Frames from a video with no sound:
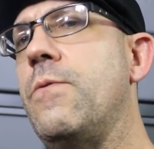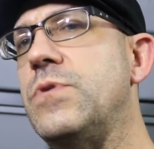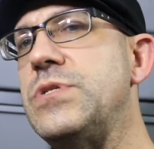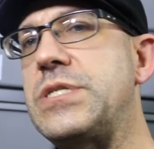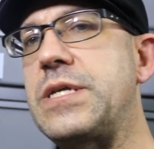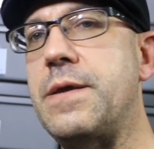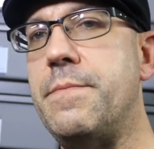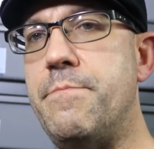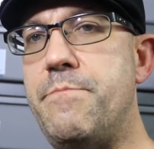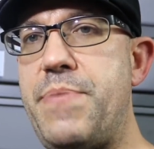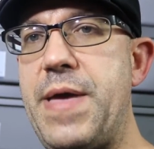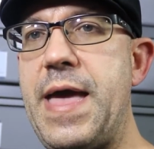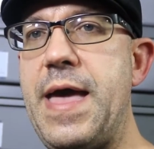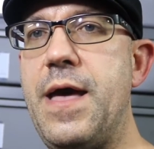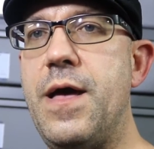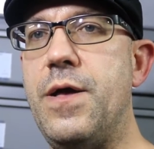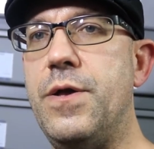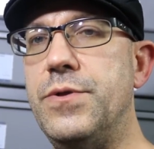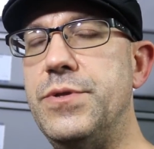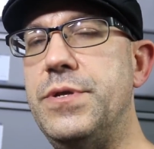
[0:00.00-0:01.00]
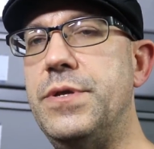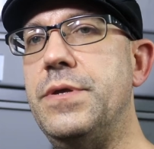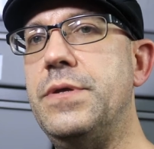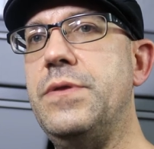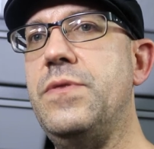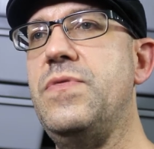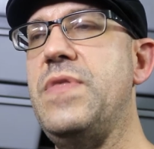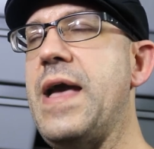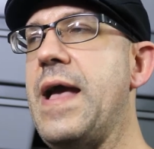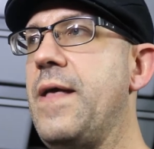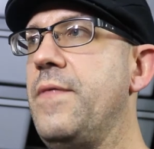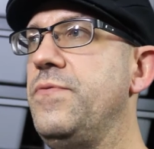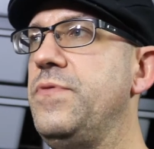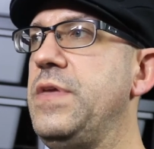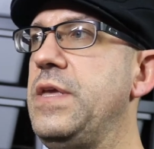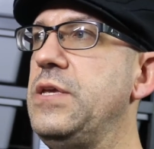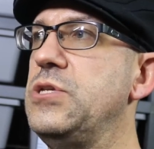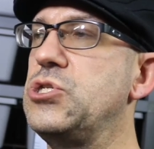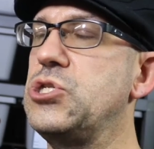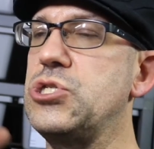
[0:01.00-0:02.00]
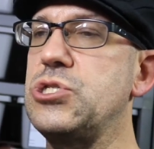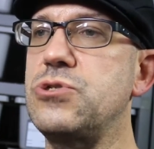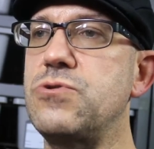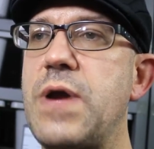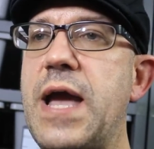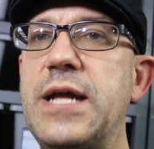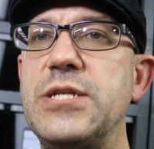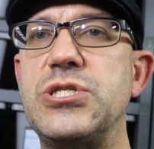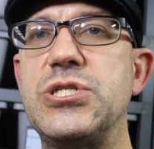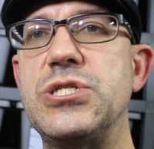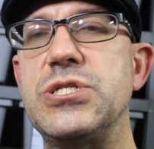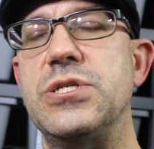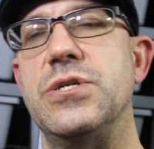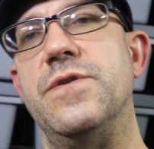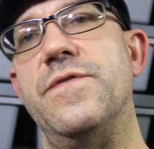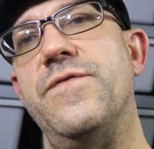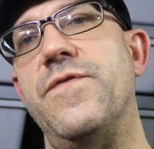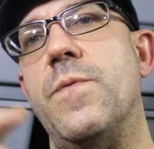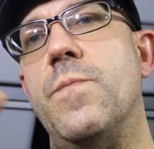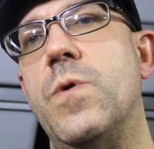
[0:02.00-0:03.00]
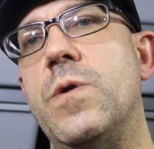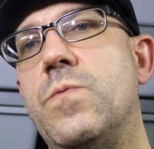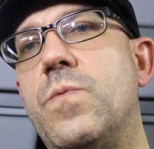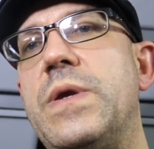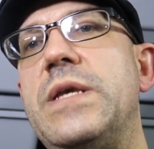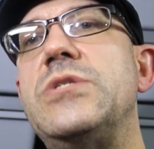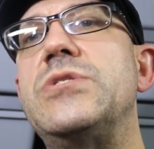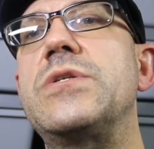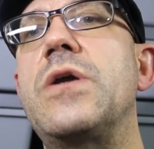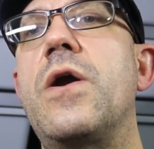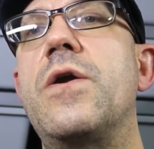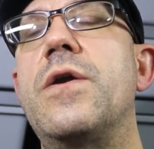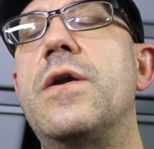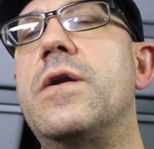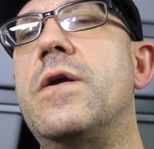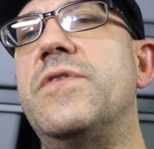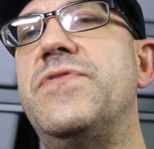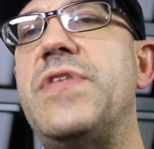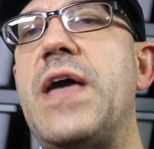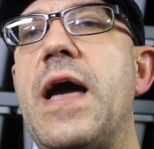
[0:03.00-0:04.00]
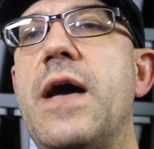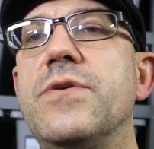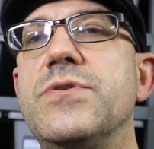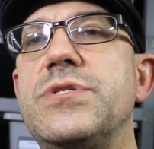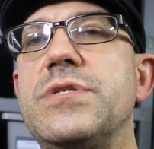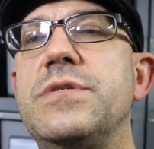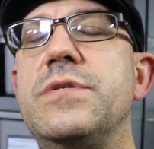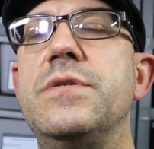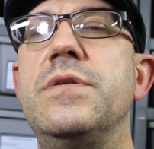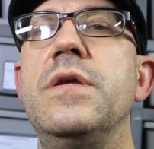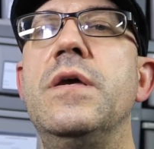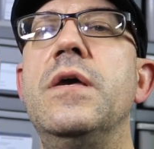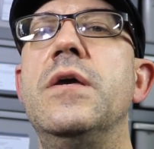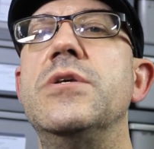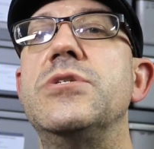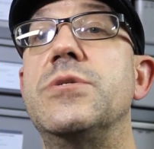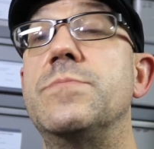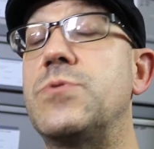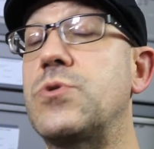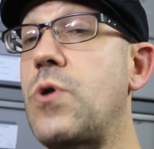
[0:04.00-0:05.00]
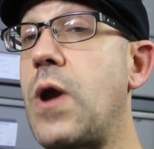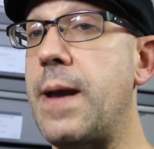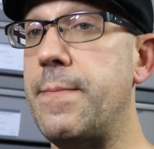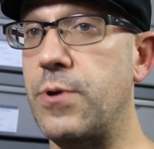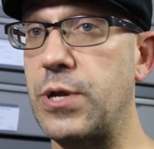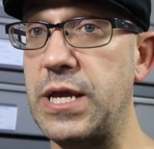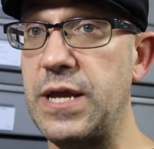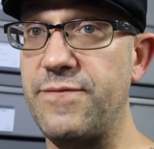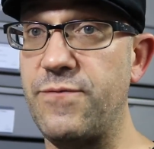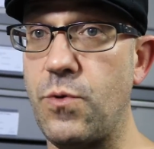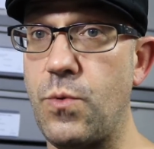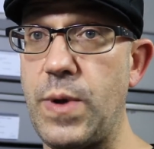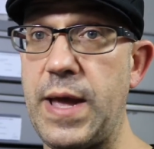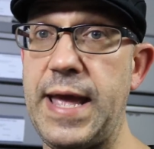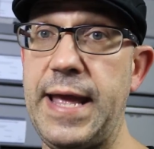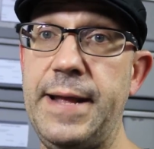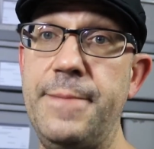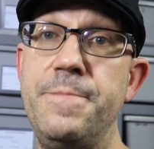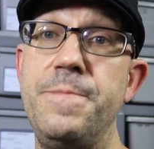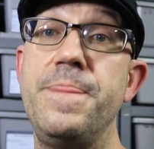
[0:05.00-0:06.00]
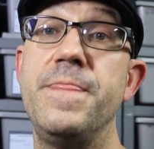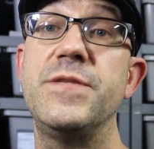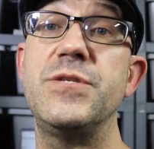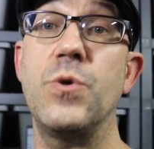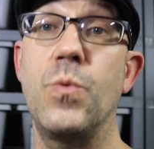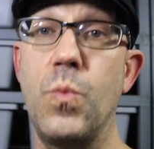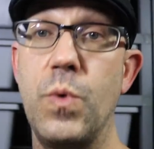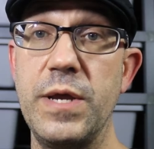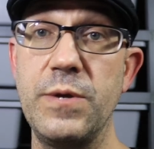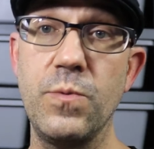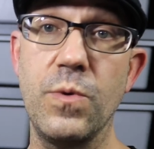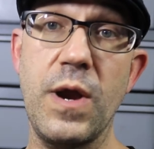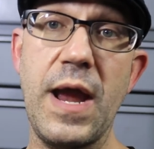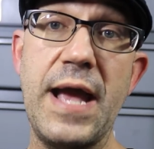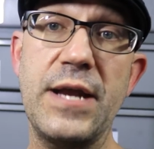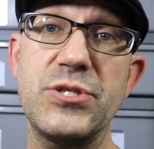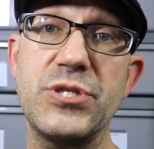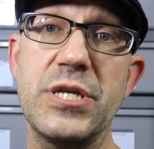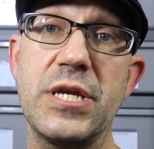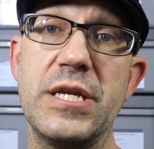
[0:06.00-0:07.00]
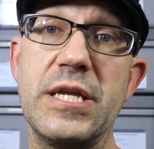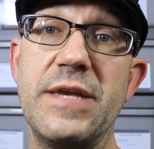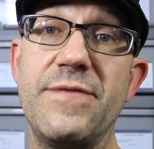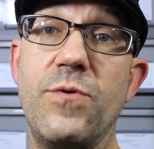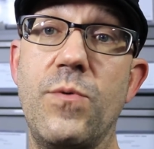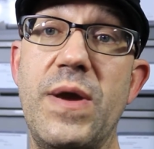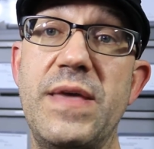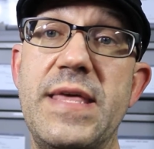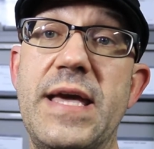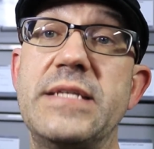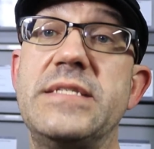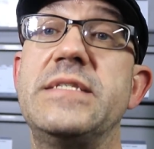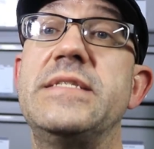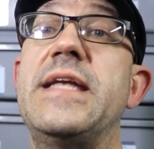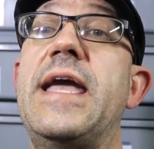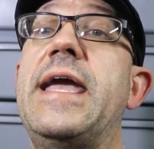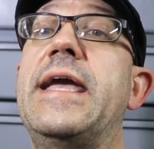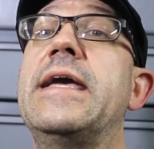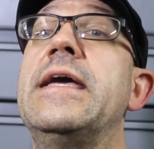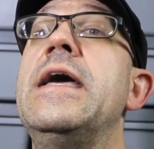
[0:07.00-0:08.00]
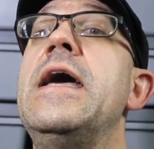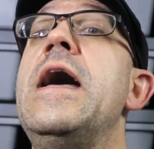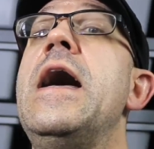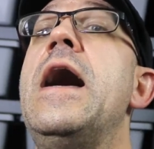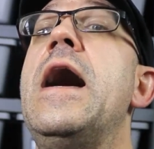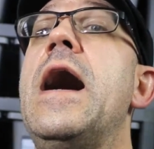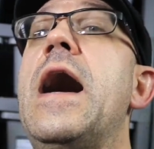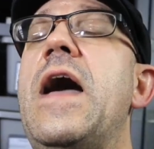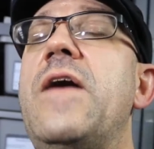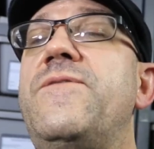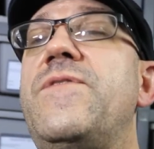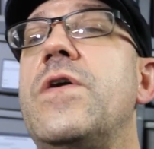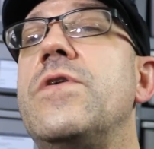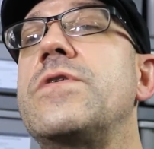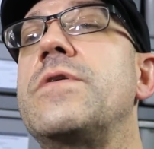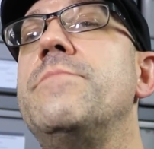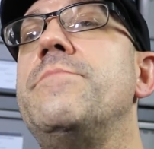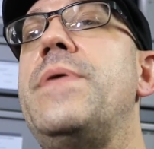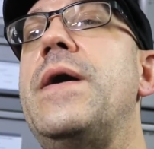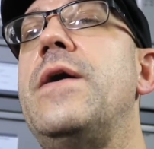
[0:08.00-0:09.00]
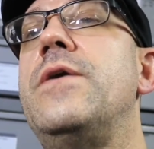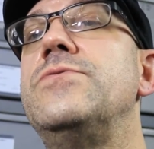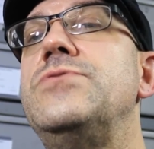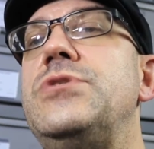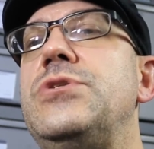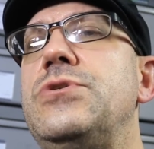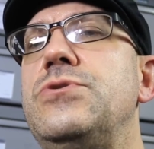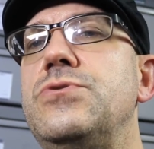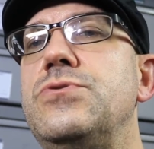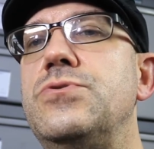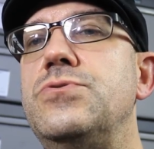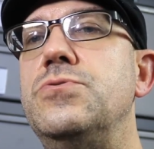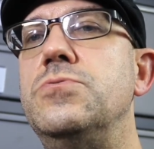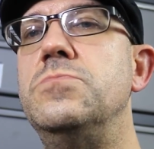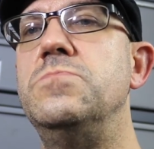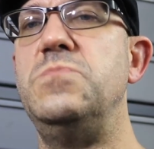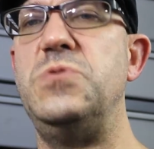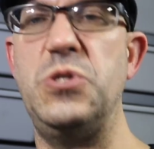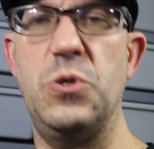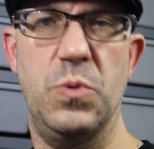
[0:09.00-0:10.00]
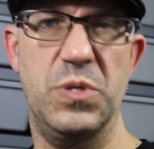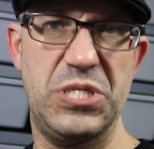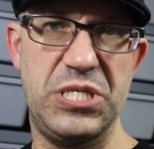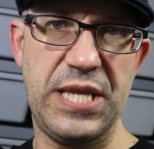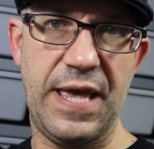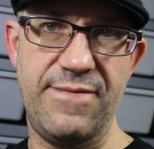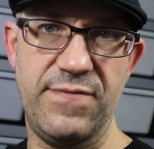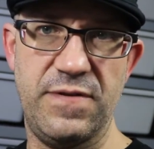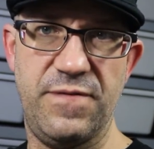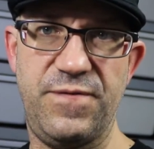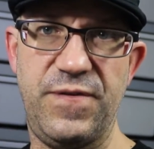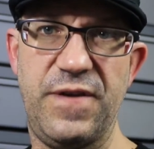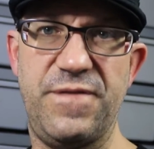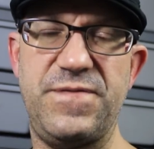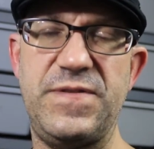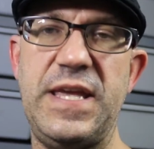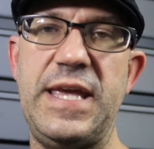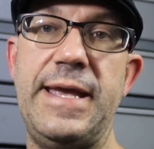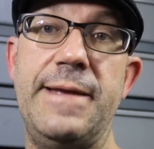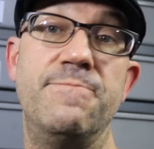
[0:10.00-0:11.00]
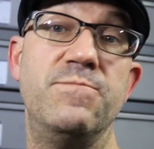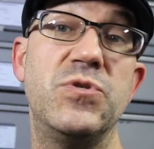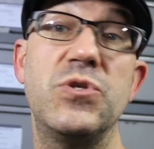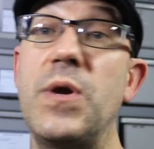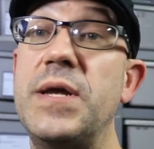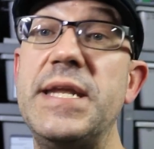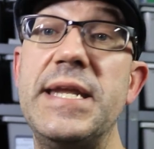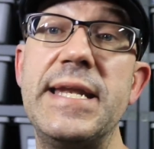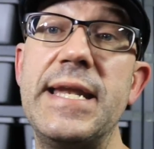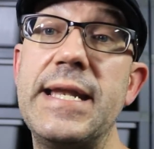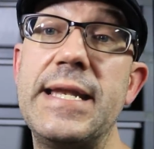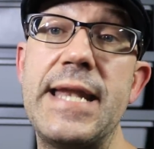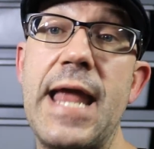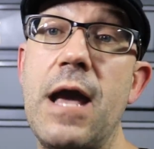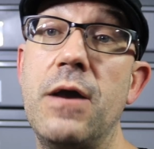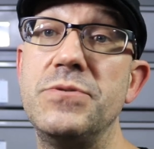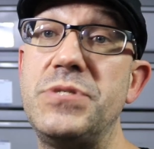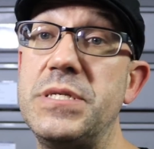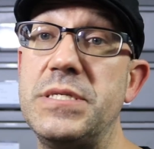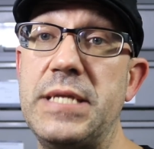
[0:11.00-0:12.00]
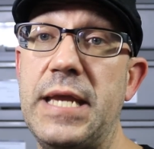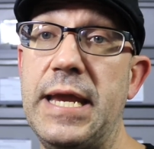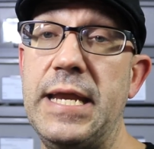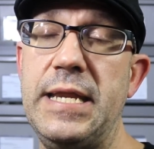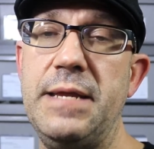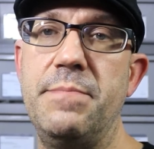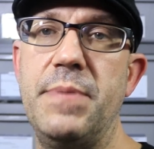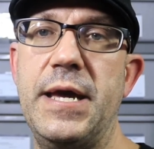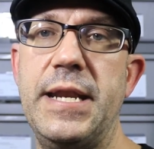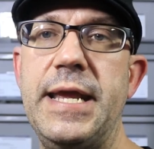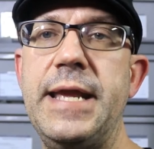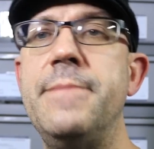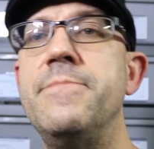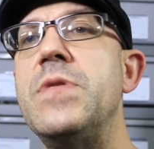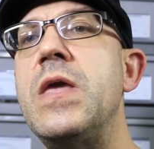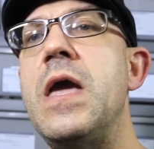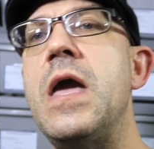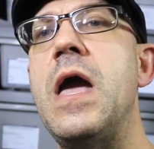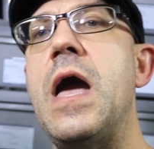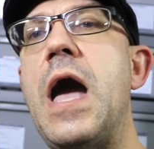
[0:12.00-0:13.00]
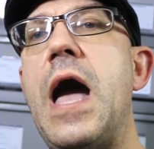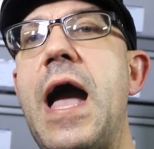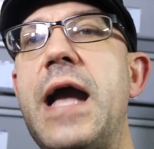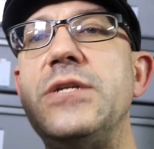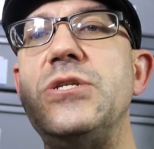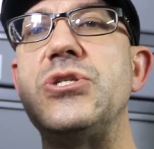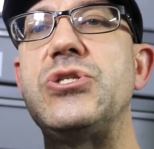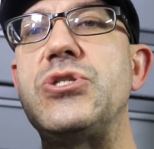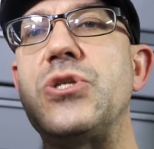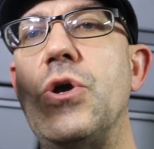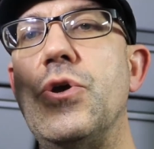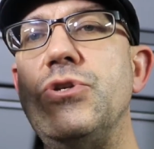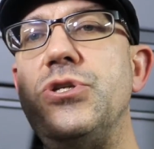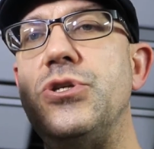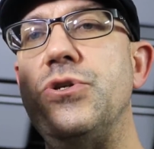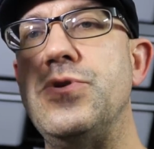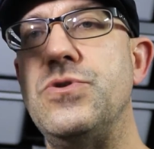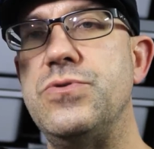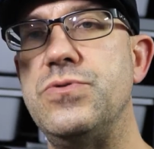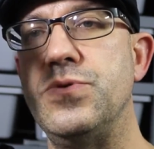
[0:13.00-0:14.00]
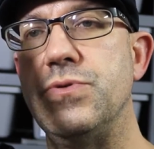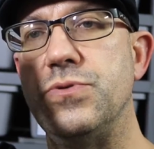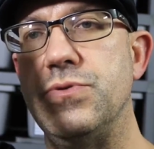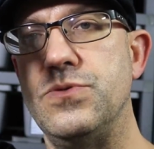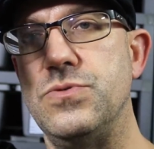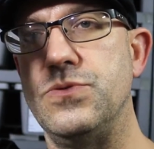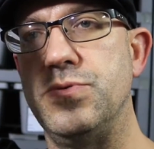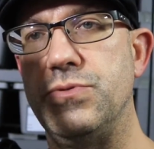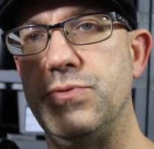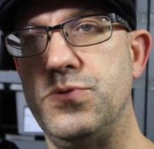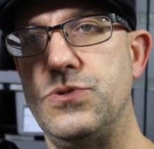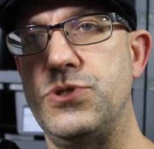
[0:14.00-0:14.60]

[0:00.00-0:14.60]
I was compelled that the stretch from when we started our 1,000 subscriber giveaway to when we're actually going to give away that snake, I felt compelled to do a 750. So I didn't announce it to anybody. I just told you